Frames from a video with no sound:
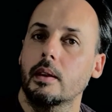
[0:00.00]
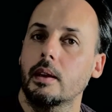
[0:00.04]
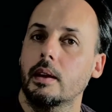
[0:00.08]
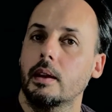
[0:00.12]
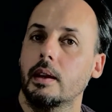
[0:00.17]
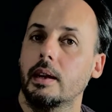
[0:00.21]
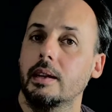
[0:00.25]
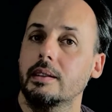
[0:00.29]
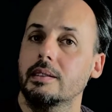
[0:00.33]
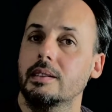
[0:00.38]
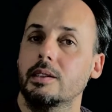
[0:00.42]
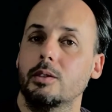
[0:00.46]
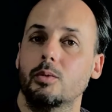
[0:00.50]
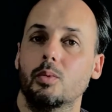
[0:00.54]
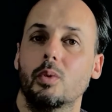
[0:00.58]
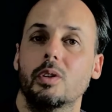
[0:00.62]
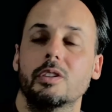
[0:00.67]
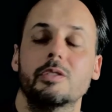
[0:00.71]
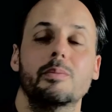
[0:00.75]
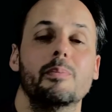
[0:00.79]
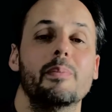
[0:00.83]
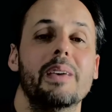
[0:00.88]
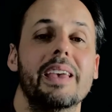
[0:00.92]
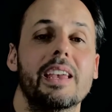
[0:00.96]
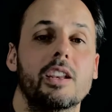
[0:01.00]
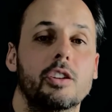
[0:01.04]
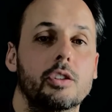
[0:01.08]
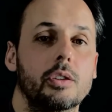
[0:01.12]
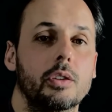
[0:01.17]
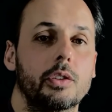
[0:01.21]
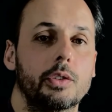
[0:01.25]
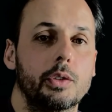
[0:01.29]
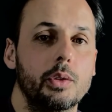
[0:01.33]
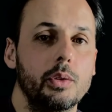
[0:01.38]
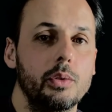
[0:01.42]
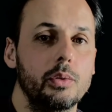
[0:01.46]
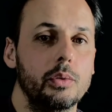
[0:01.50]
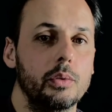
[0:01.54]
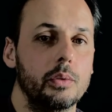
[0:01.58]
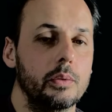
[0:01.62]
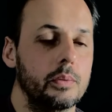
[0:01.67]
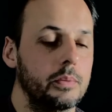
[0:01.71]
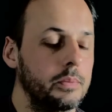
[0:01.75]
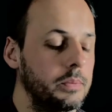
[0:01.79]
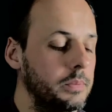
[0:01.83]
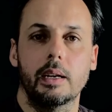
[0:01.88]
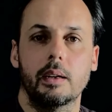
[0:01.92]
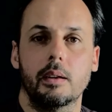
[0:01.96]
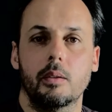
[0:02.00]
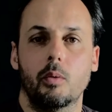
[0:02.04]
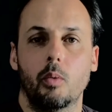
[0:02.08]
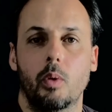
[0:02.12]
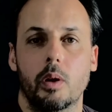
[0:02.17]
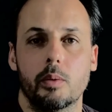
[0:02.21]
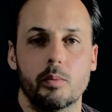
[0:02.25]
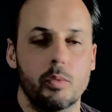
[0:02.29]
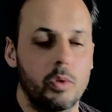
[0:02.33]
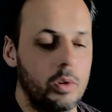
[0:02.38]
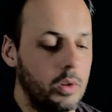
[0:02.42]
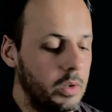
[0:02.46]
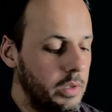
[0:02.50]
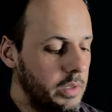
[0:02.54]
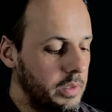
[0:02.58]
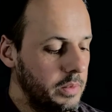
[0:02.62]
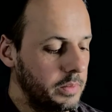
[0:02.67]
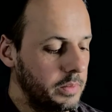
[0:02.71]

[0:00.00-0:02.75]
And this was major too. One more.